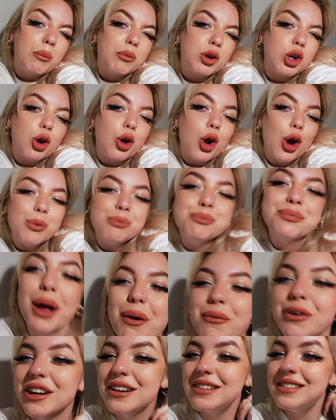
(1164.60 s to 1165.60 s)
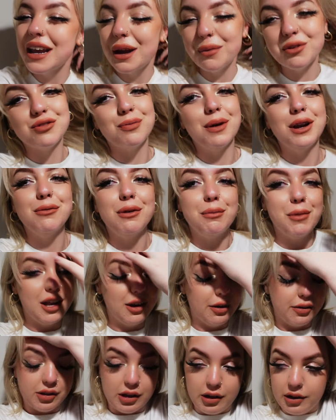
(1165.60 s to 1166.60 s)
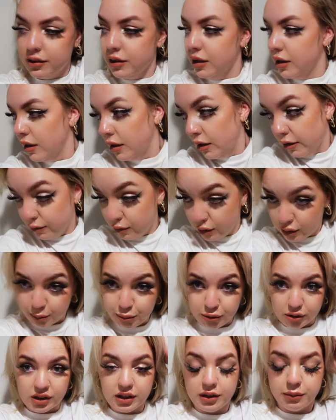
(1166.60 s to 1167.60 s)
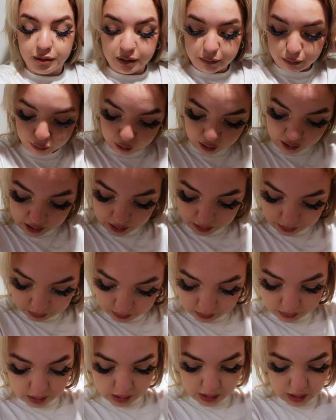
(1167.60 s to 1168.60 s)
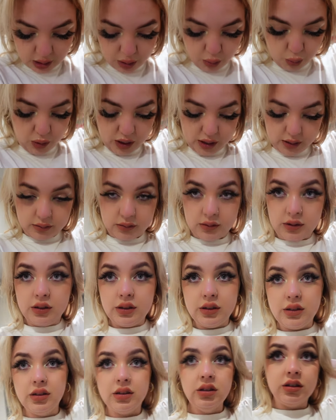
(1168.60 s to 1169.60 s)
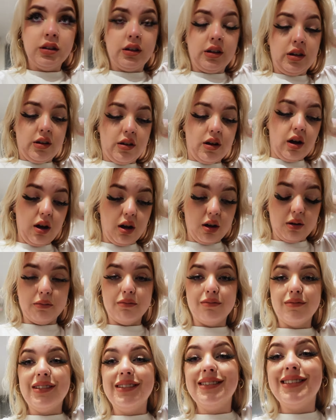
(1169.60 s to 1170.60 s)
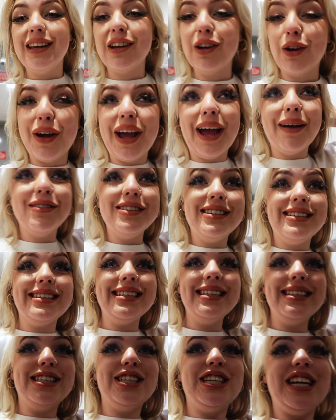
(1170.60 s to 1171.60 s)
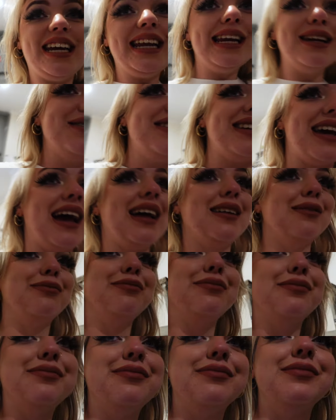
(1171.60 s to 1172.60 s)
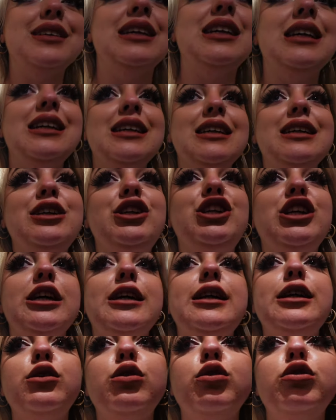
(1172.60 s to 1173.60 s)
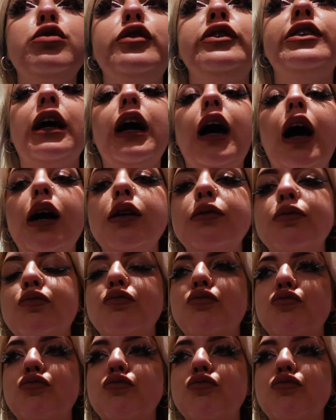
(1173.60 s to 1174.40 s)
I'm gonna go home and we're gonna see how much money we made. I was gonna vlog Brooklyn, but Brooklyn went to go have a cheeky little dart. Cheeky little dart.